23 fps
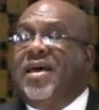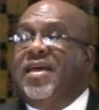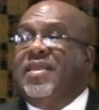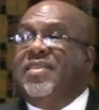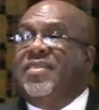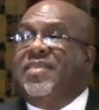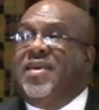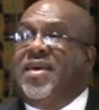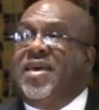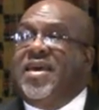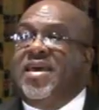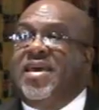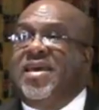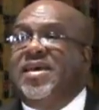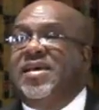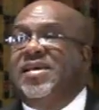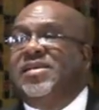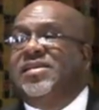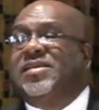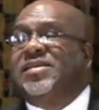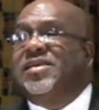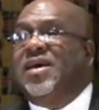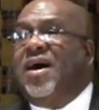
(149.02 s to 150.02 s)

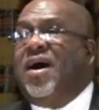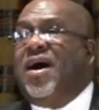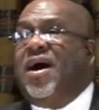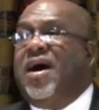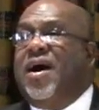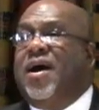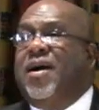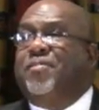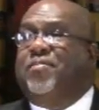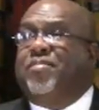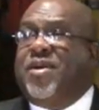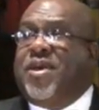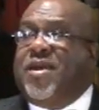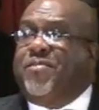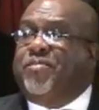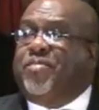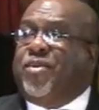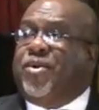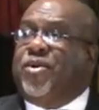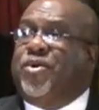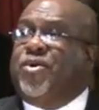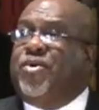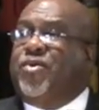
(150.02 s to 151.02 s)
These are
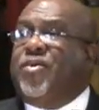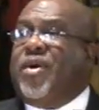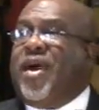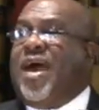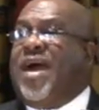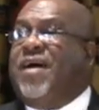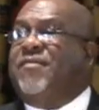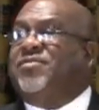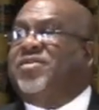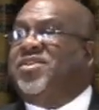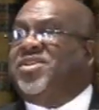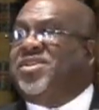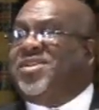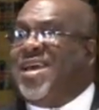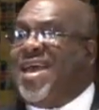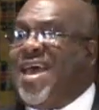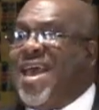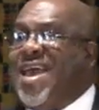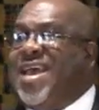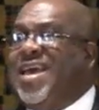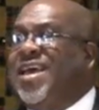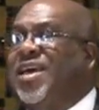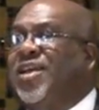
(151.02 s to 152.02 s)
people who have
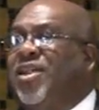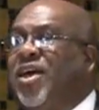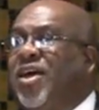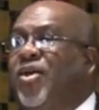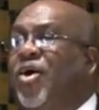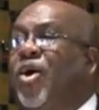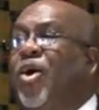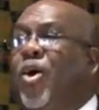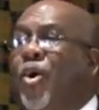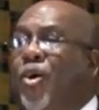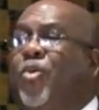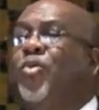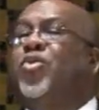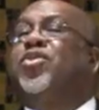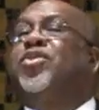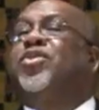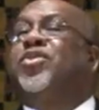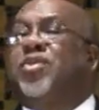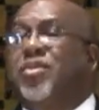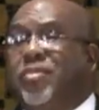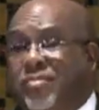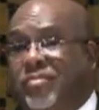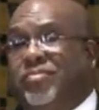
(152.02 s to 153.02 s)
taken an
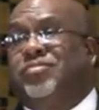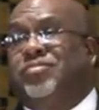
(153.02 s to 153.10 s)
oath